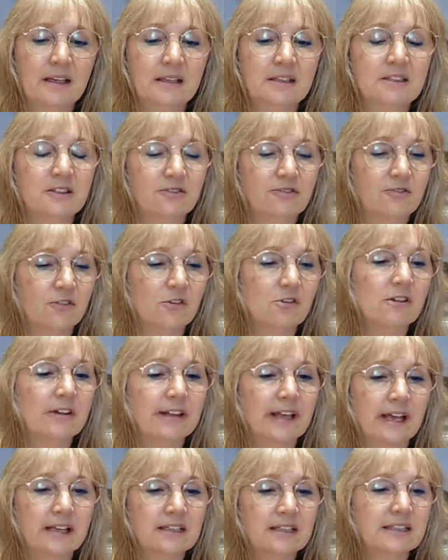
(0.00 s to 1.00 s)
Sephora,
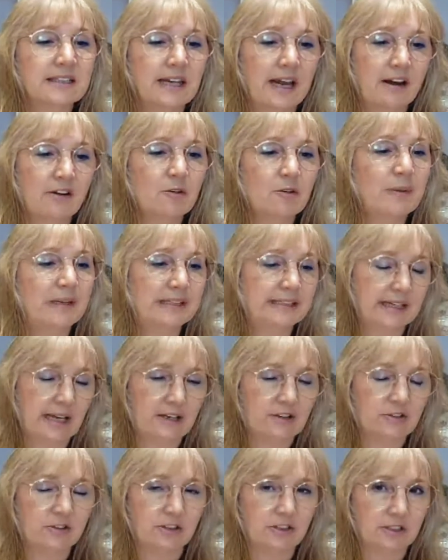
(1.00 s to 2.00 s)
that's terribly
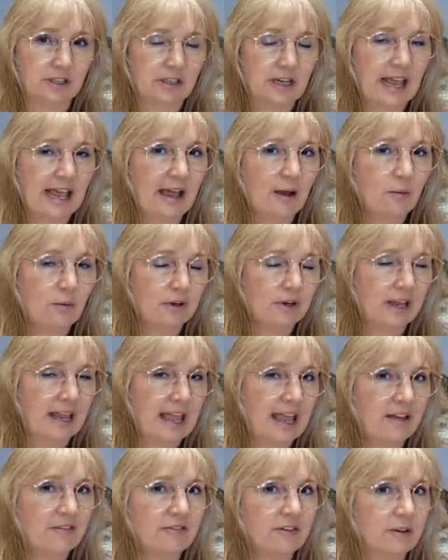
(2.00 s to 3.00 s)
dangerous. And how would I
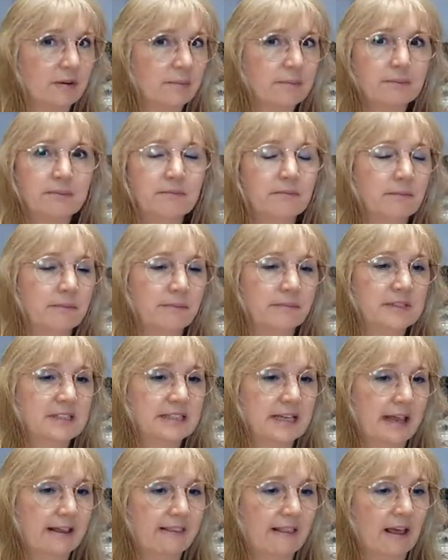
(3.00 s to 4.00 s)
ever
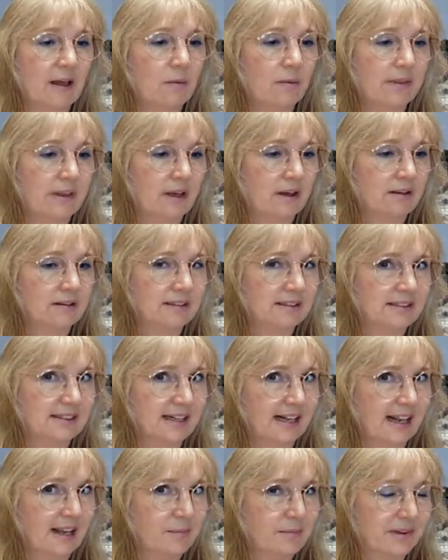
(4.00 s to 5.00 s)
say that without a
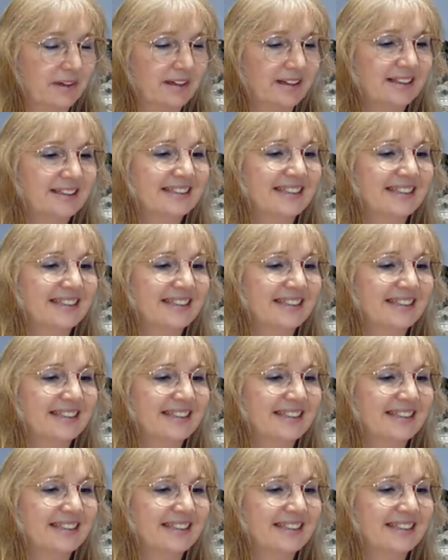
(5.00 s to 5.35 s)
disclaimer?